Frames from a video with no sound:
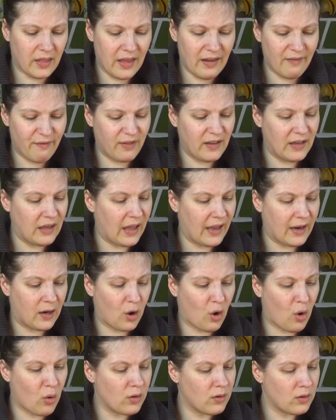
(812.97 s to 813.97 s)
They feel like
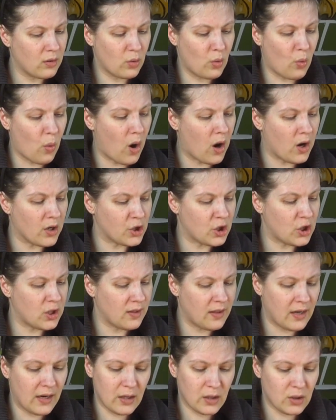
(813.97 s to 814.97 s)
gouache.
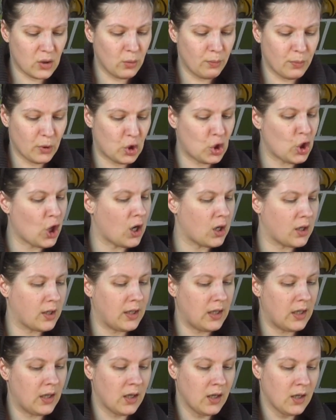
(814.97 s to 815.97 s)
They're super
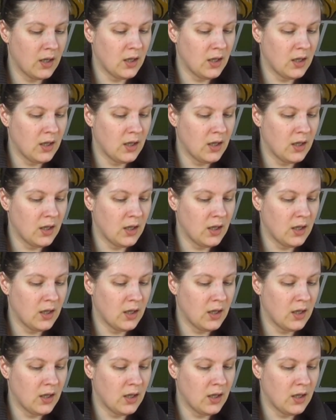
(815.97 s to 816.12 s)
chalky.